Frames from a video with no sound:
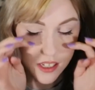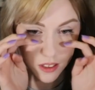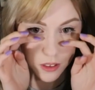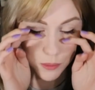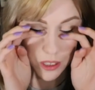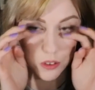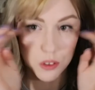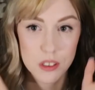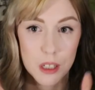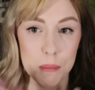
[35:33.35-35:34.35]
tell them I don't
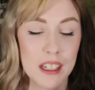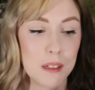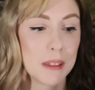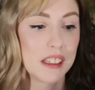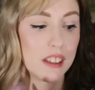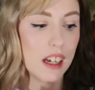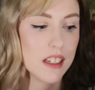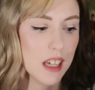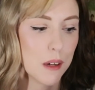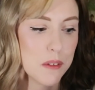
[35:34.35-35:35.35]
do something, I'm like, you
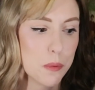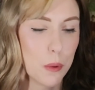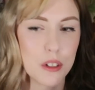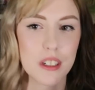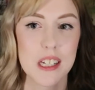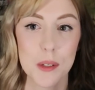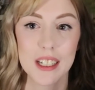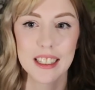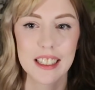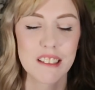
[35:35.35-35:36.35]
guys, I was worried you guys were
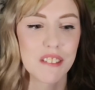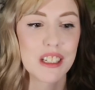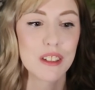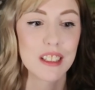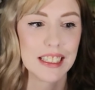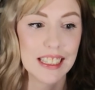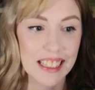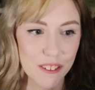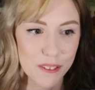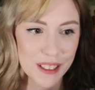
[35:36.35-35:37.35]
going to leave, and you didn't
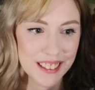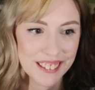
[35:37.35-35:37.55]
leave.